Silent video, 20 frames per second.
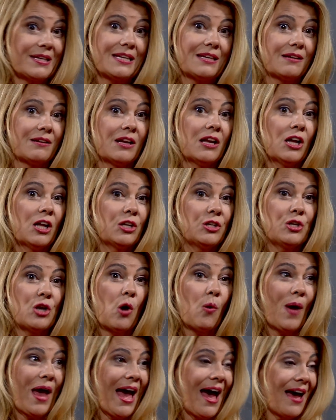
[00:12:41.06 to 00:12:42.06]
I didn't
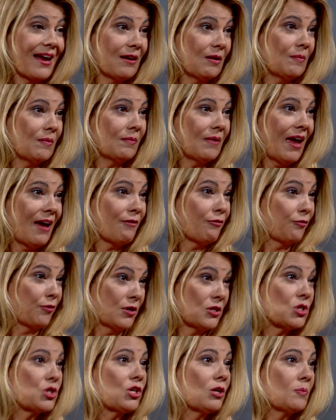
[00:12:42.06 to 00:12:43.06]
know how to have
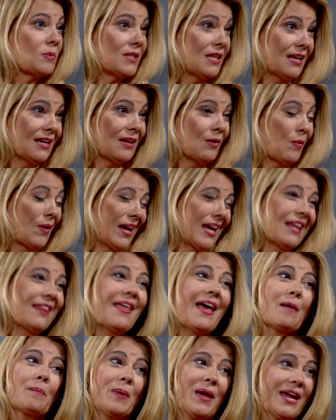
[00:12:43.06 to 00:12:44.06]
friendships anyway, and
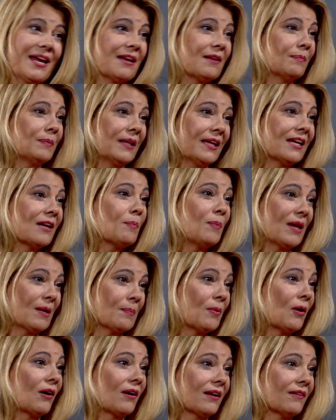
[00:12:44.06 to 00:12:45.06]
that played a
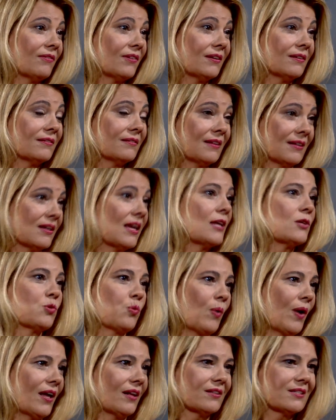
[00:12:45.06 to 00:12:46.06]
big part of it as
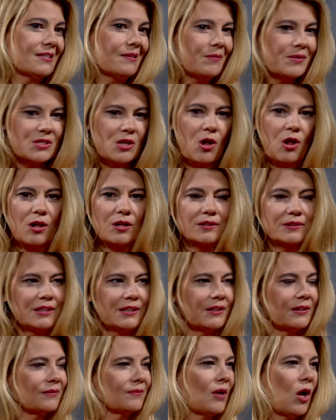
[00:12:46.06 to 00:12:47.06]
well. So it was all,
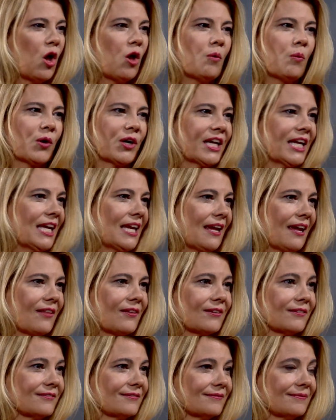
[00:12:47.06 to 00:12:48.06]
you know, all working
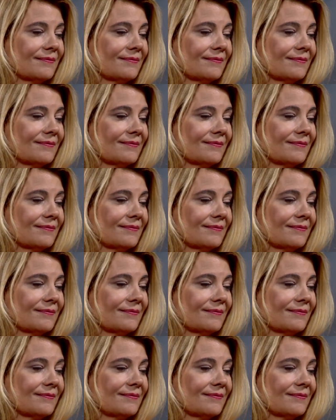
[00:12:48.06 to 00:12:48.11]
together.